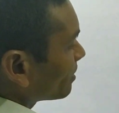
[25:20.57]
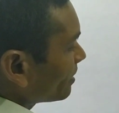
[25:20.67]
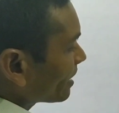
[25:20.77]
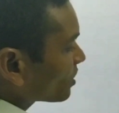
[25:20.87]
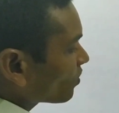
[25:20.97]

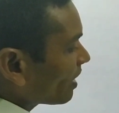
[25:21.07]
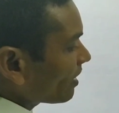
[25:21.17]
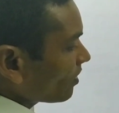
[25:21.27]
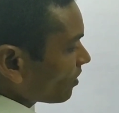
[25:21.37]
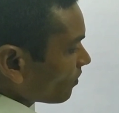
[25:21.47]
That's
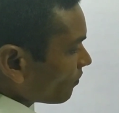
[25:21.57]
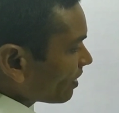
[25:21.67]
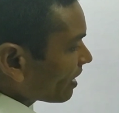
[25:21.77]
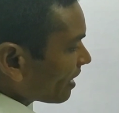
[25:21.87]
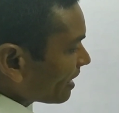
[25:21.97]
why
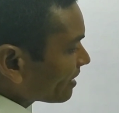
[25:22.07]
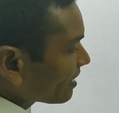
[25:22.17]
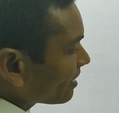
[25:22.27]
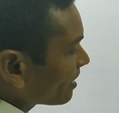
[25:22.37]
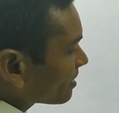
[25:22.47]
we are
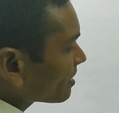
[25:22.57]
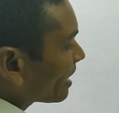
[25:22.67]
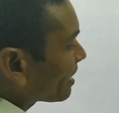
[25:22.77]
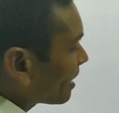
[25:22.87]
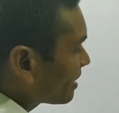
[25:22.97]
writing here
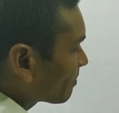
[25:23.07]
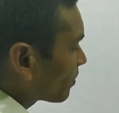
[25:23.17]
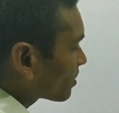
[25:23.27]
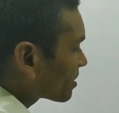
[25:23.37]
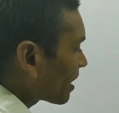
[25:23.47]
sin I
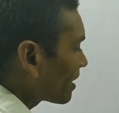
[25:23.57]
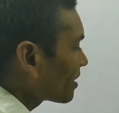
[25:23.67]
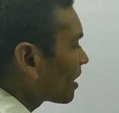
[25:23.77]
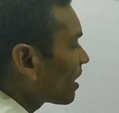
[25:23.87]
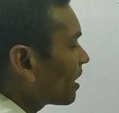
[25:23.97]
upon
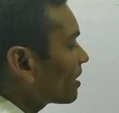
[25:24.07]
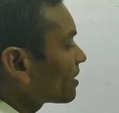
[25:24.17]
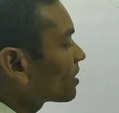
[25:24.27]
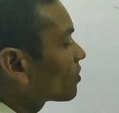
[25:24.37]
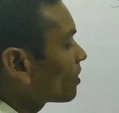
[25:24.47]
sin R
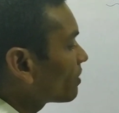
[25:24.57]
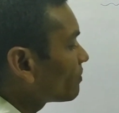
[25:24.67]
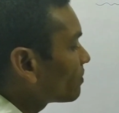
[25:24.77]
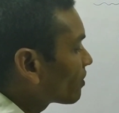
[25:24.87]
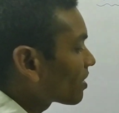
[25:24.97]
equal
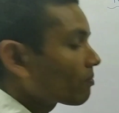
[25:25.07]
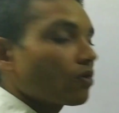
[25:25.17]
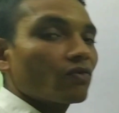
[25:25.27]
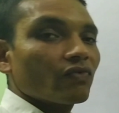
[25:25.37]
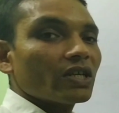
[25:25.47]
V1
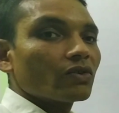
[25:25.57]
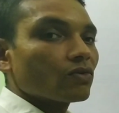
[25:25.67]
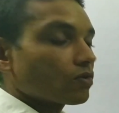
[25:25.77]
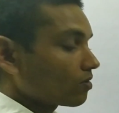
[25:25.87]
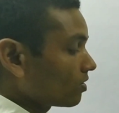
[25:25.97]
upon
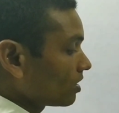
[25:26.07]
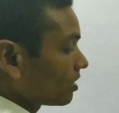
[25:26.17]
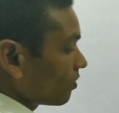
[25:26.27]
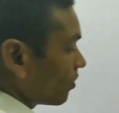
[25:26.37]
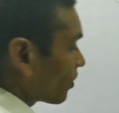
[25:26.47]
V2.
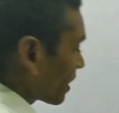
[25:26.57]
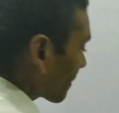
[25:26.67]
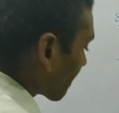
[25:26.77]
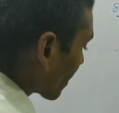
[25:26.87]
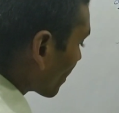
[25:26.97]

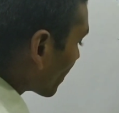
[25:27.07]
Okay.